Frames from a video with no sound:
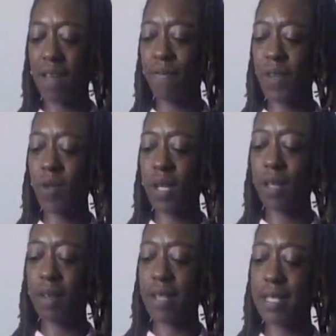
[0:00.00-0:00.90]
I feel like you
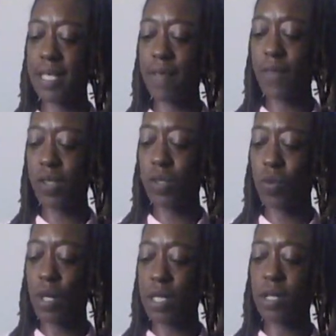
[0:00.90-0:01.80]
got the Seven of
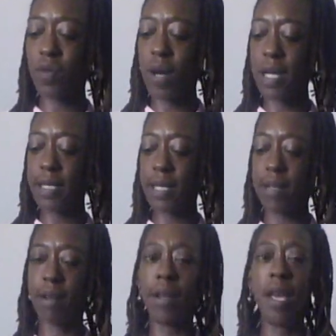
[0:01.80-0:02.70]
Swords twice
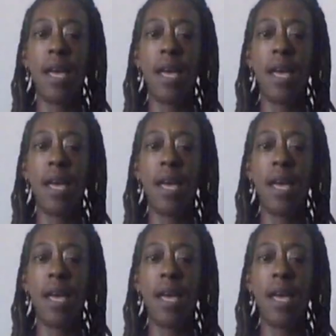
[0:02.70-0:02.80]
here.